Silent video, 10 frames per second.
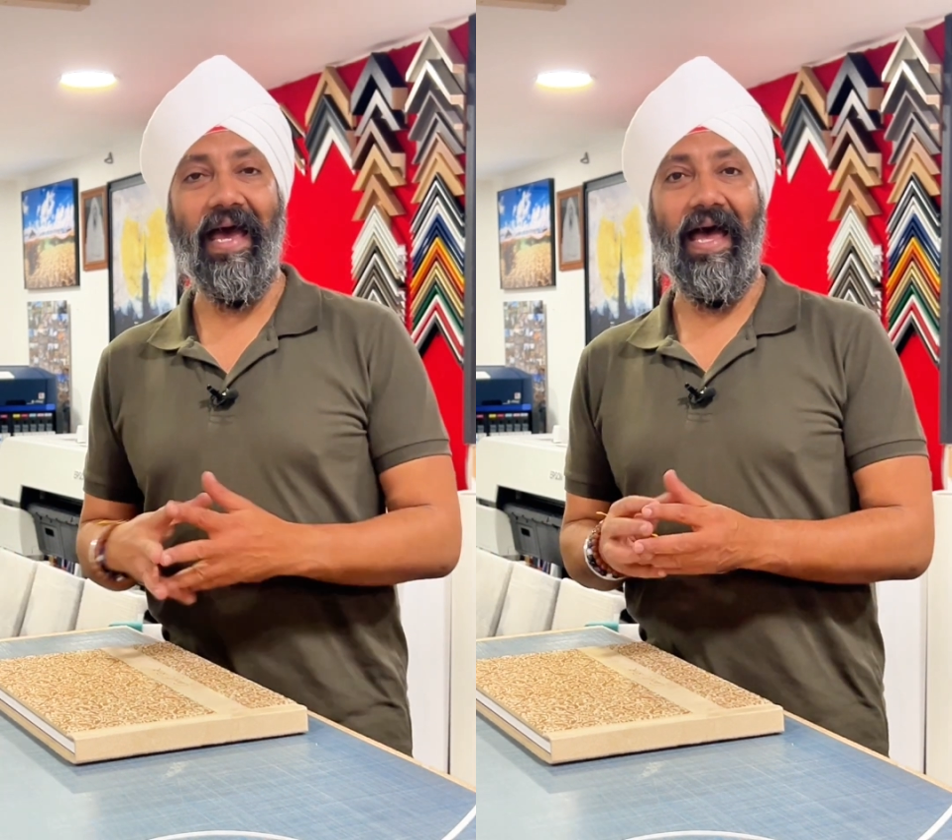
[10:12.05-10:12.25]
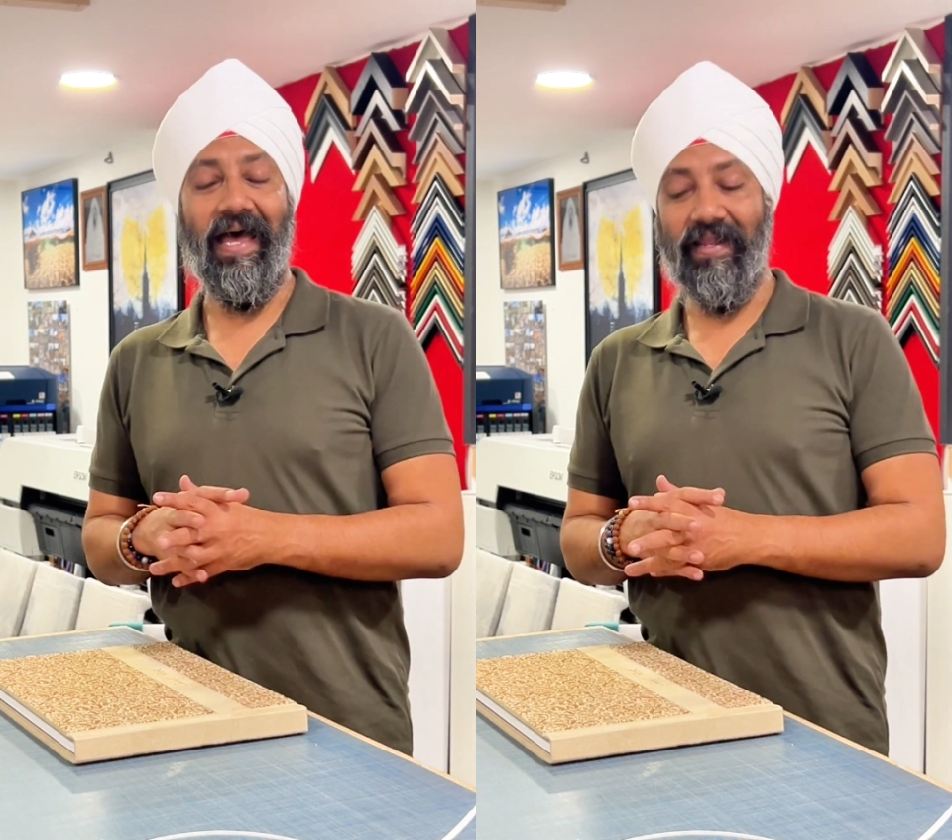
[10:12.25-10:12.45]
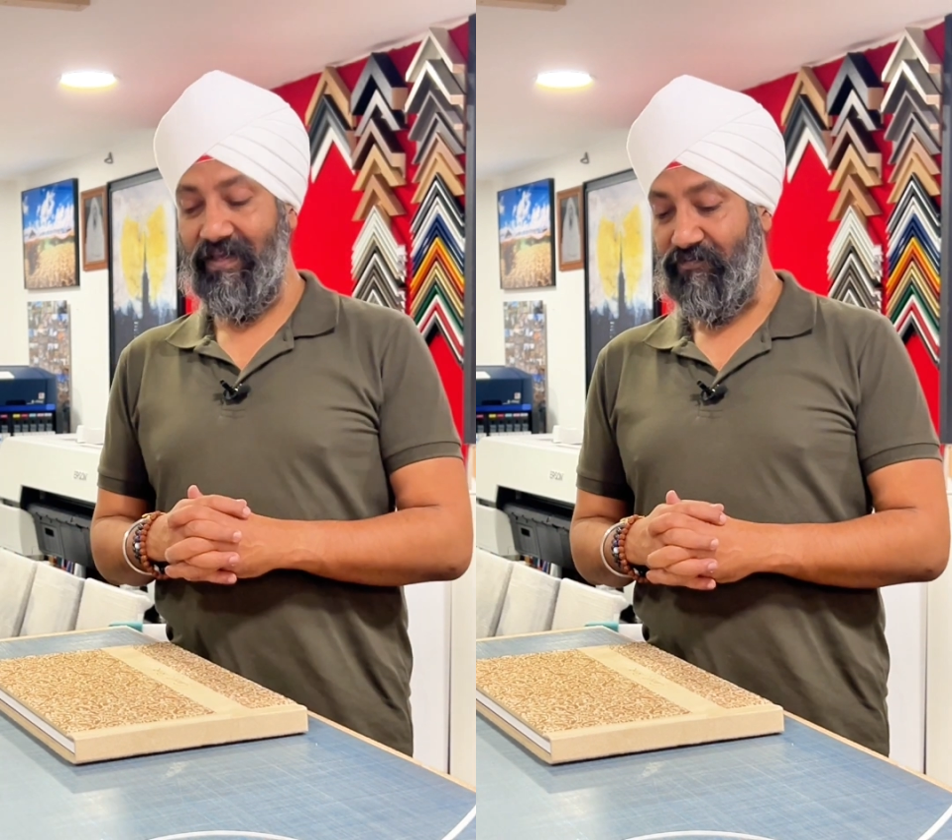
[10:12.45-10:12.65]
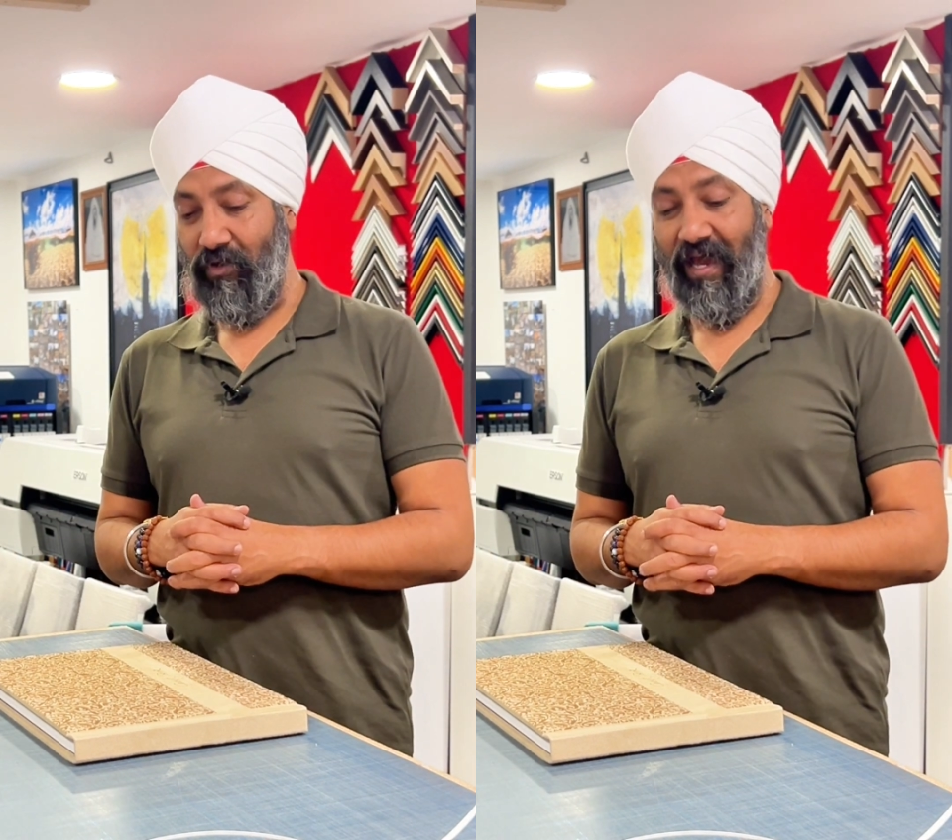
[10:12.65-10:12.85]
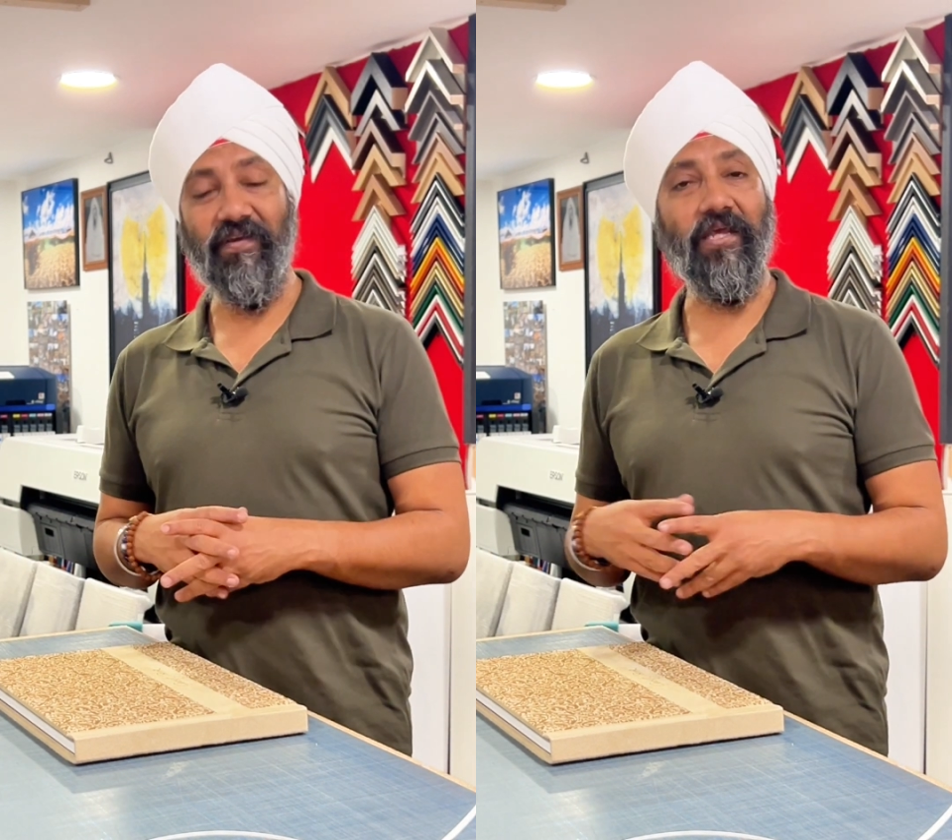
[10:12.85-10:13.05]
And if
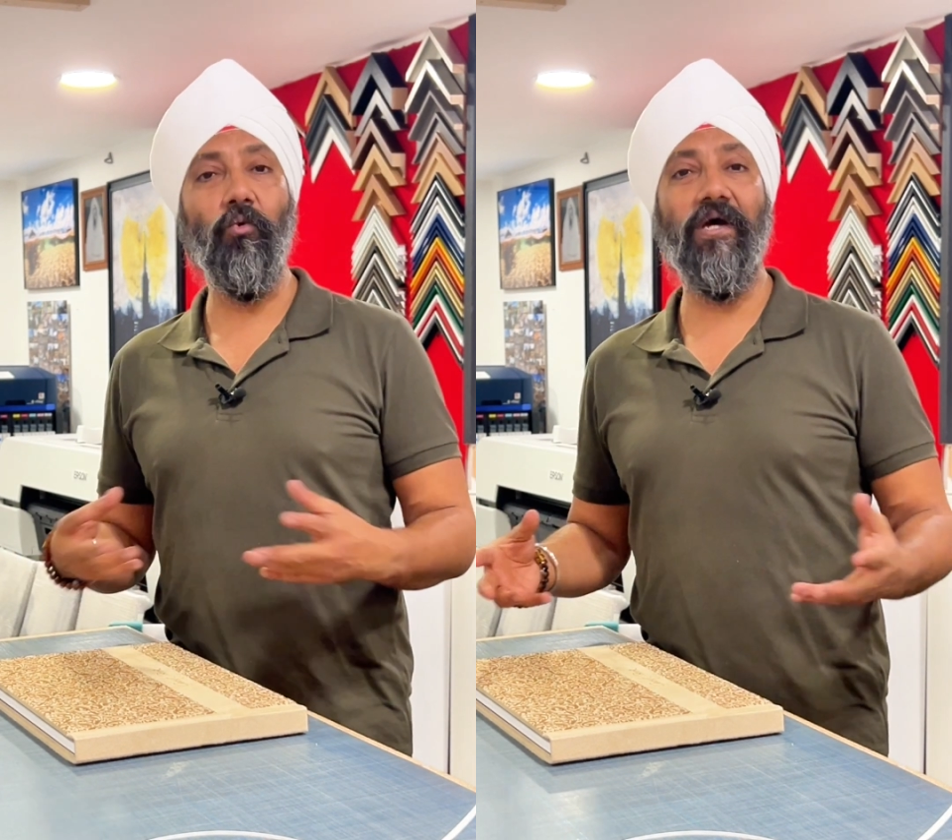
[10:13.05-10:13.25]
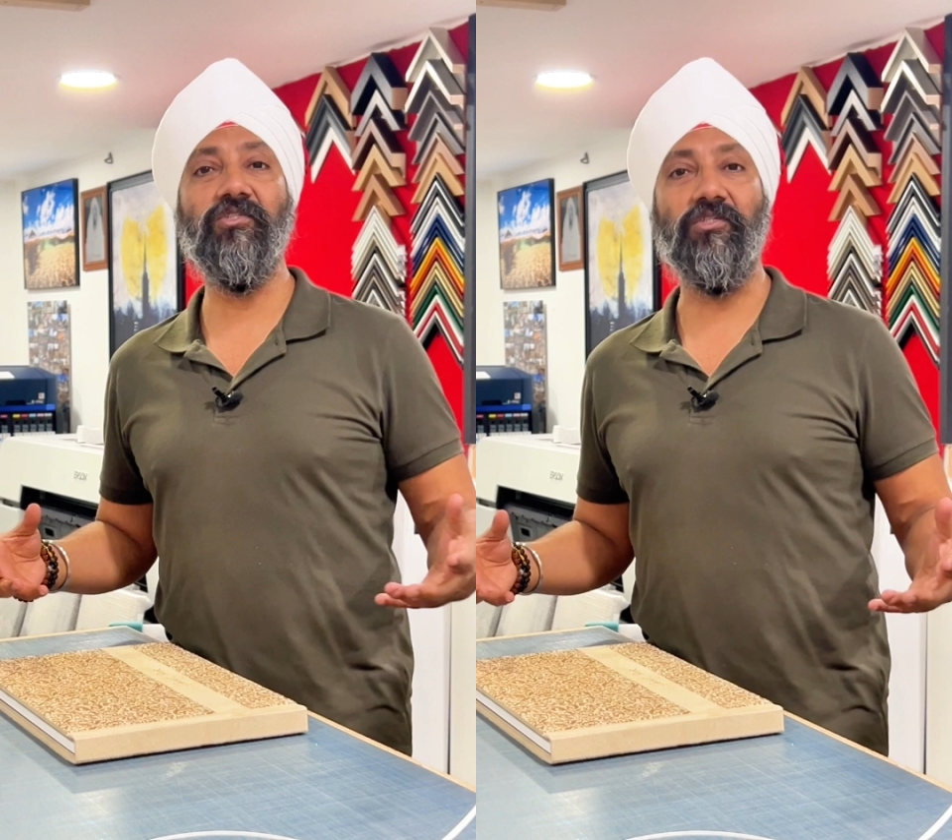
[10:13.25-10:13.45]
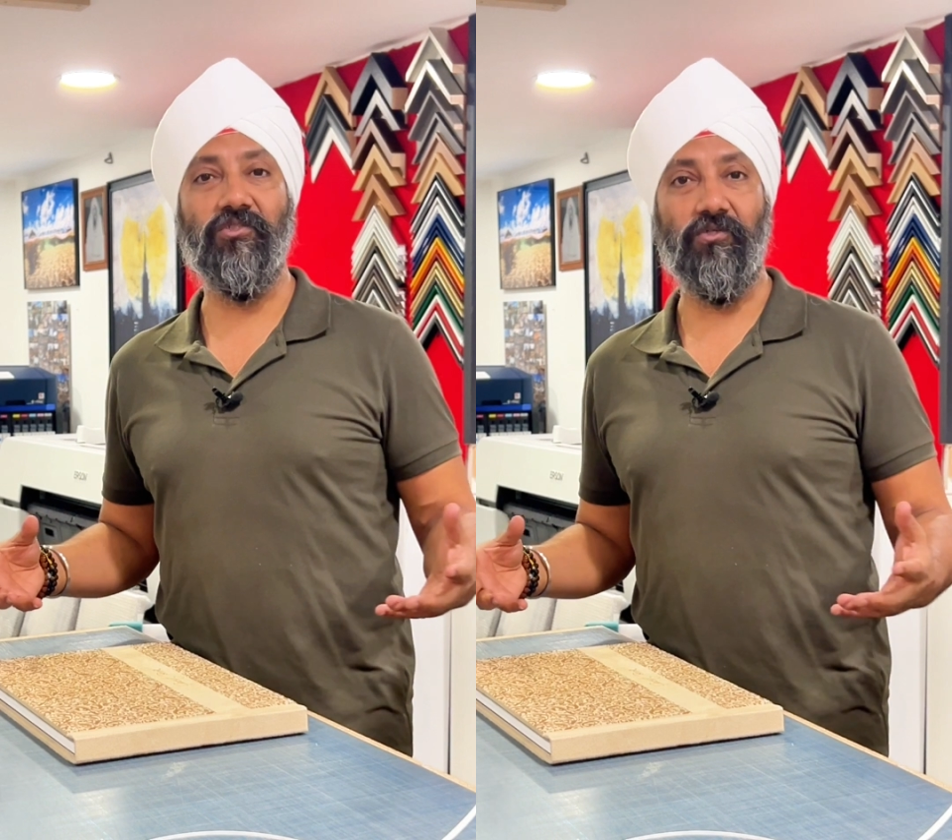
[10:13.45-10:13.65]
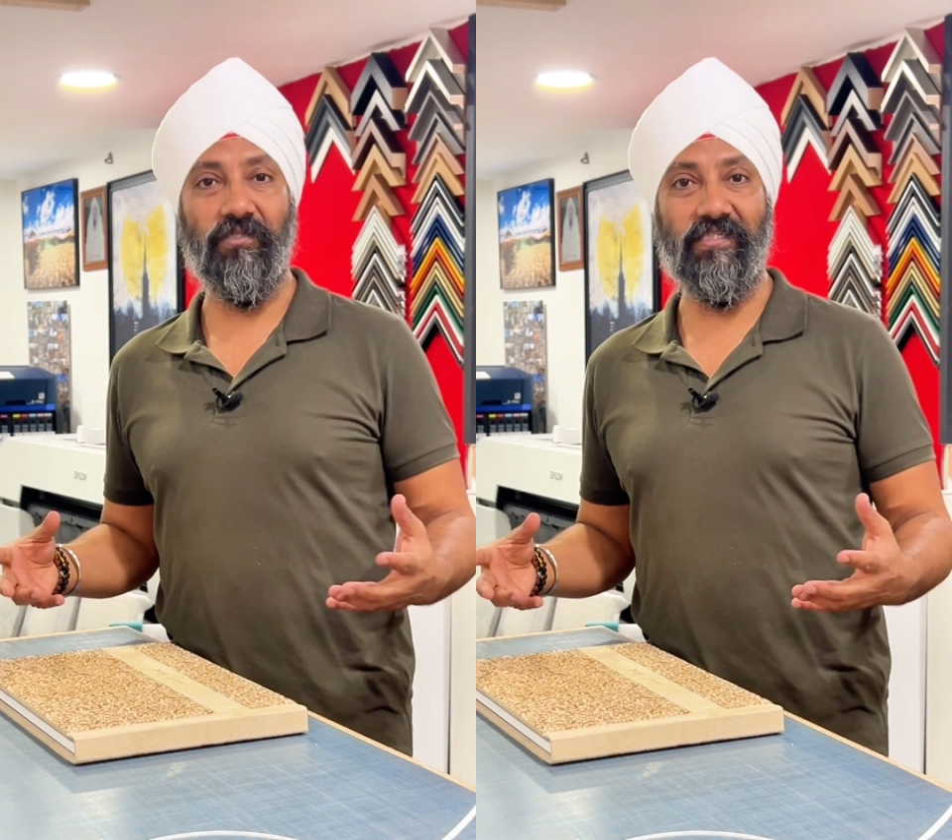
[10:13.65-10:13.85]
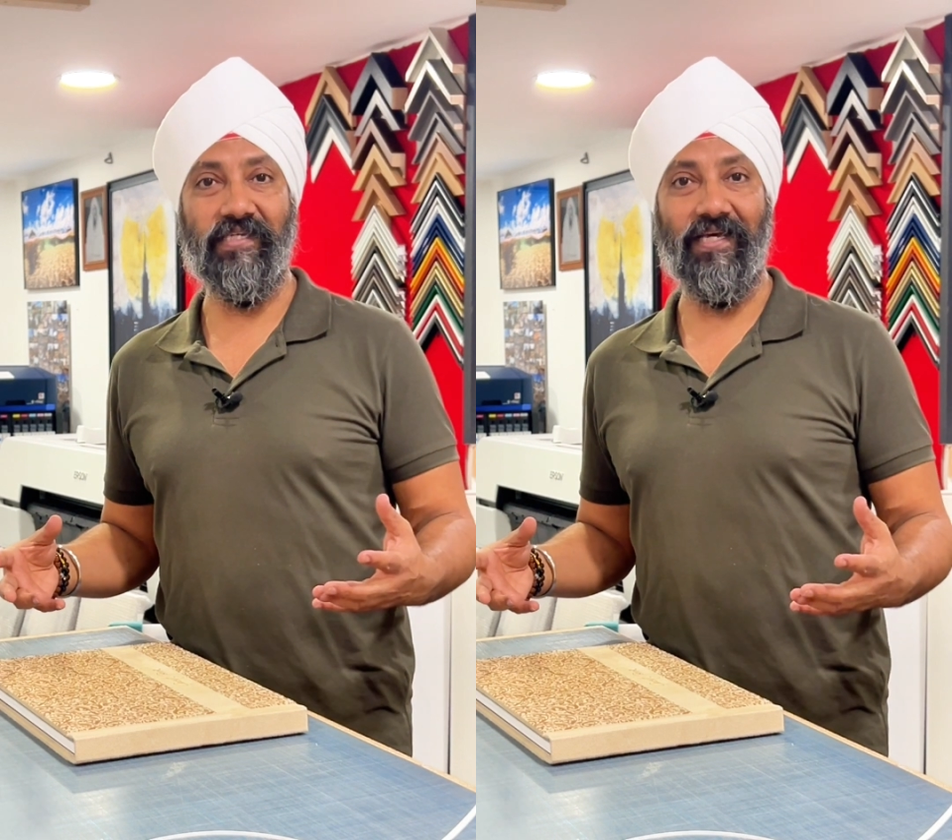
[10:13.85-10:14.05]
you have any questions
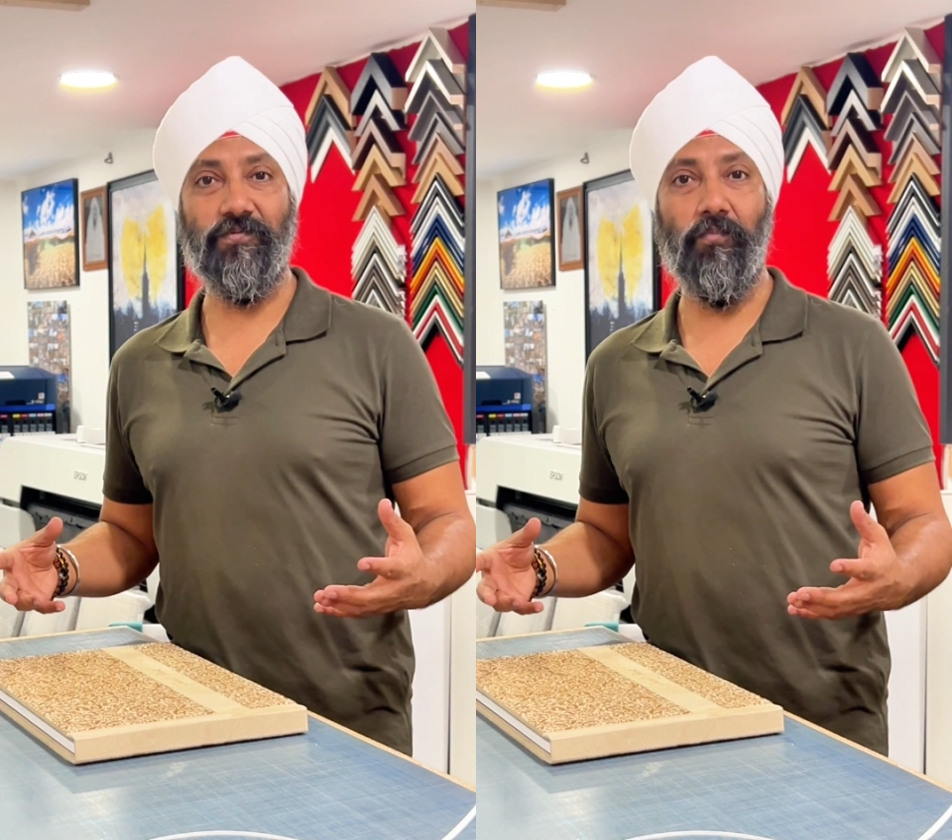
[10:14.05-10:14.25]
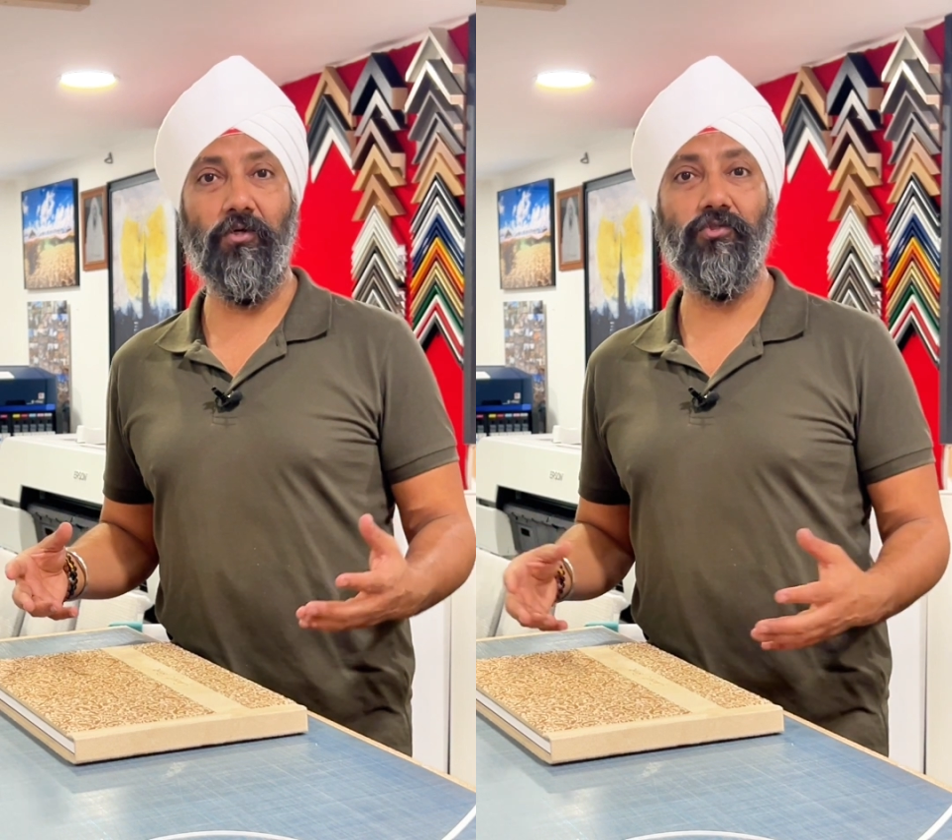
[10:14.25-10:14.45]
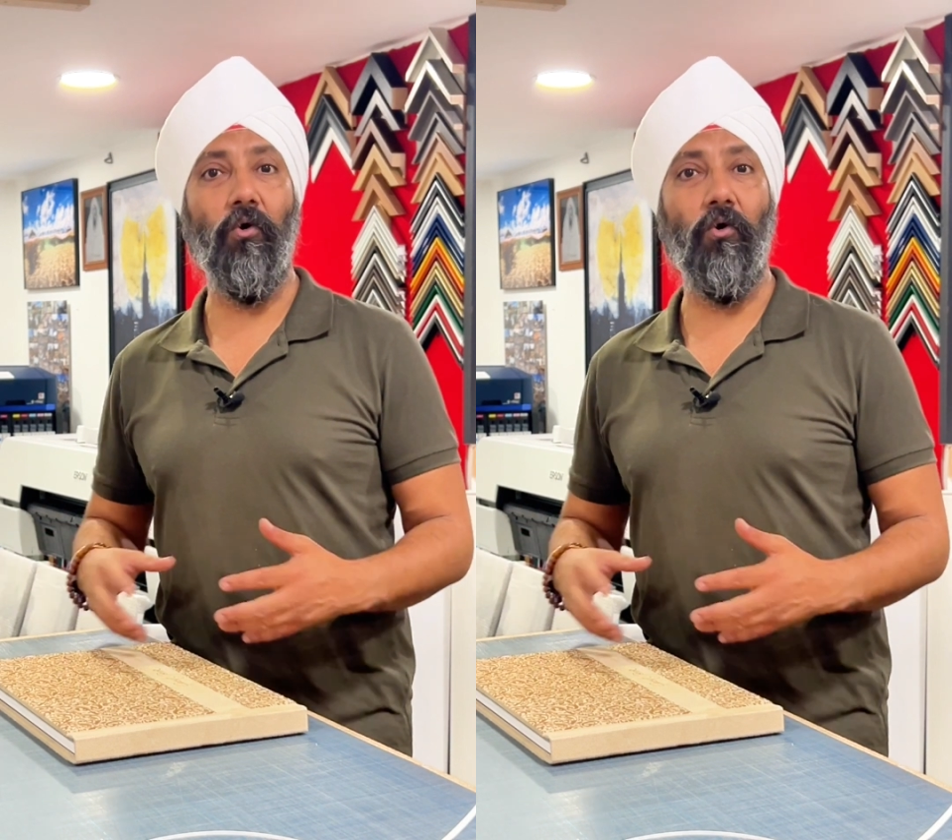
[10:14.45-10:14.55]
on these guest books